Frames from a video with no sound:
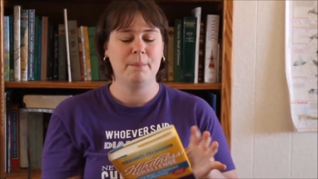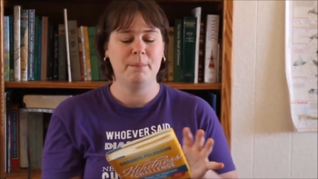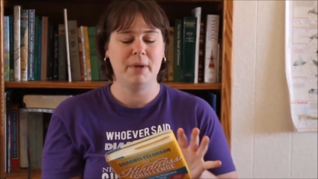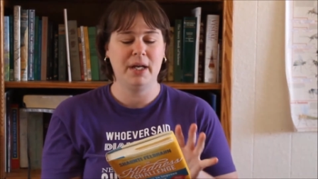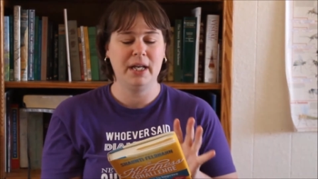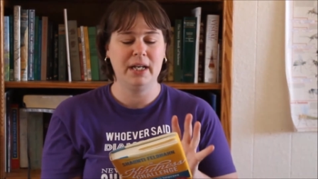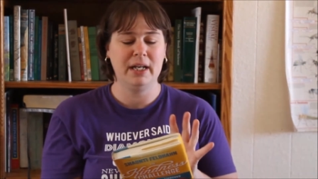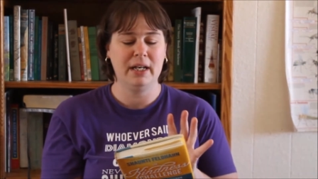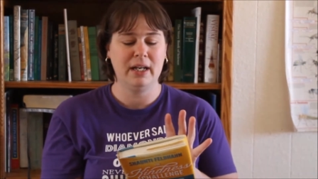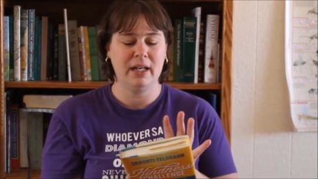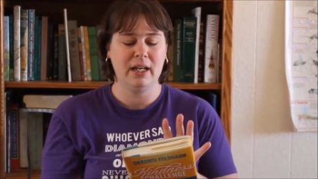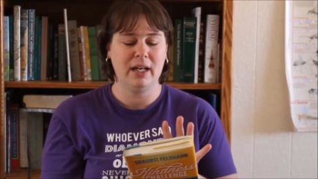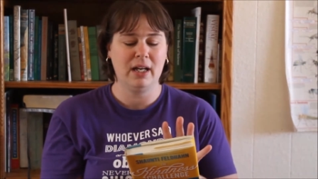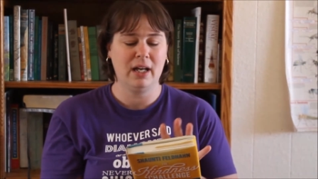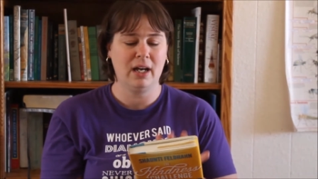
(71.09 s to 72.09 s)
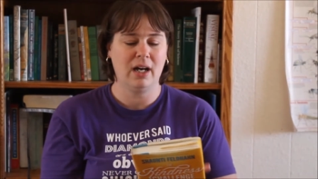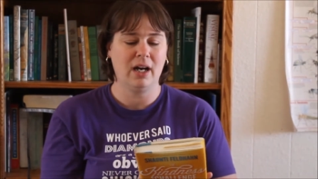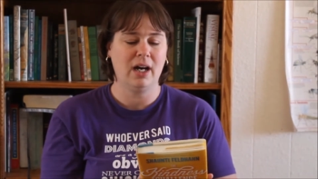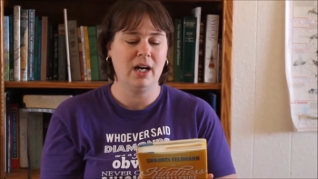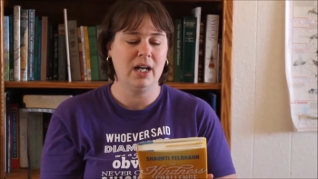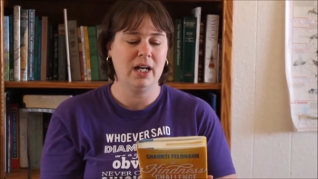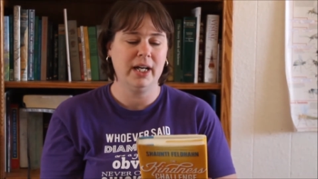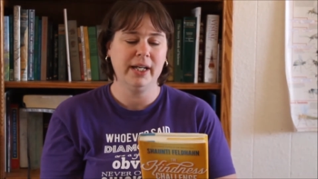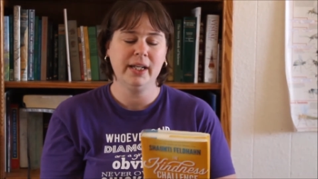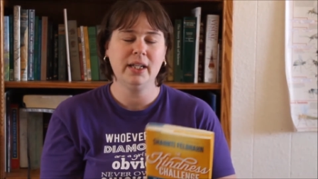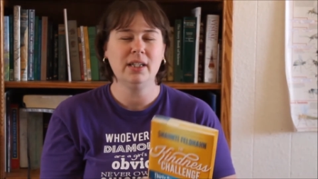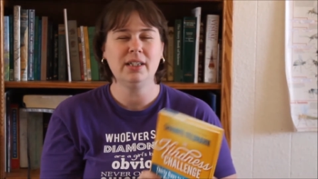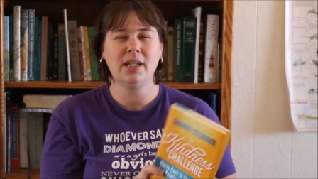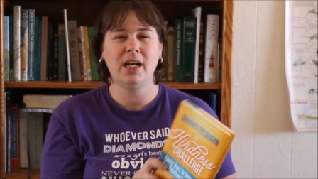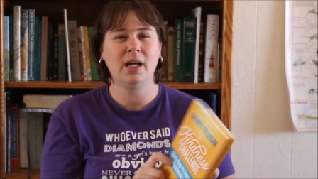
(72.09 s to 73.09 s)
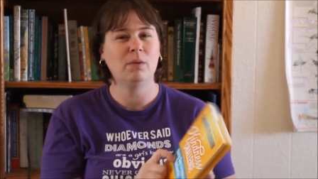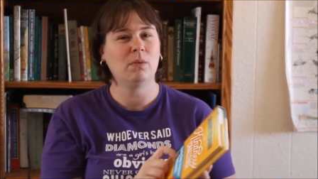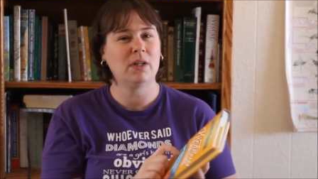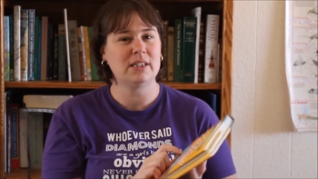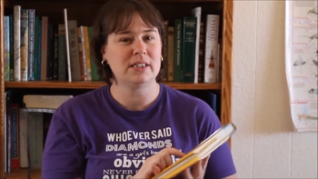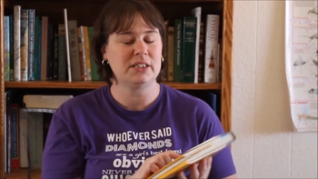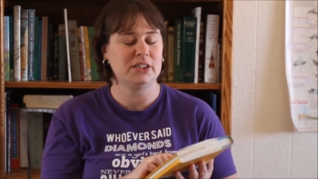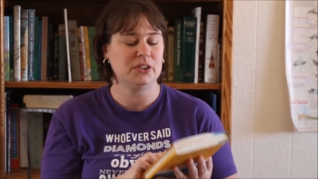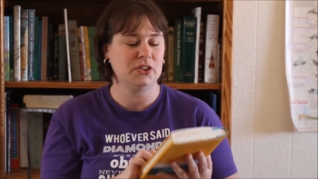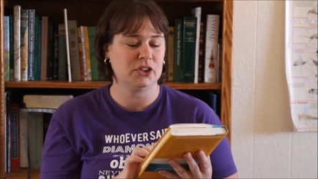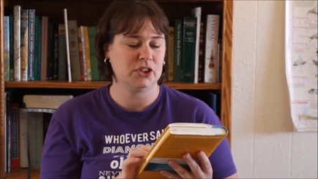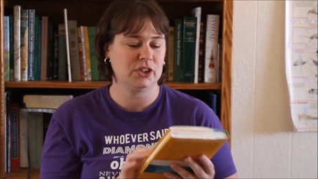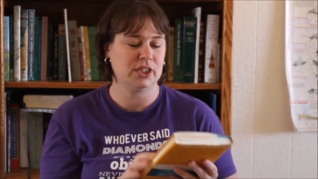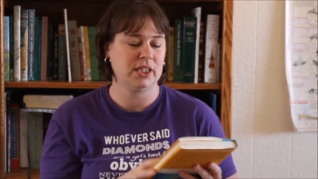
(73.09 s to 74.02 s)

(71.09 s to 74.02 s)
But I wasn't too sure,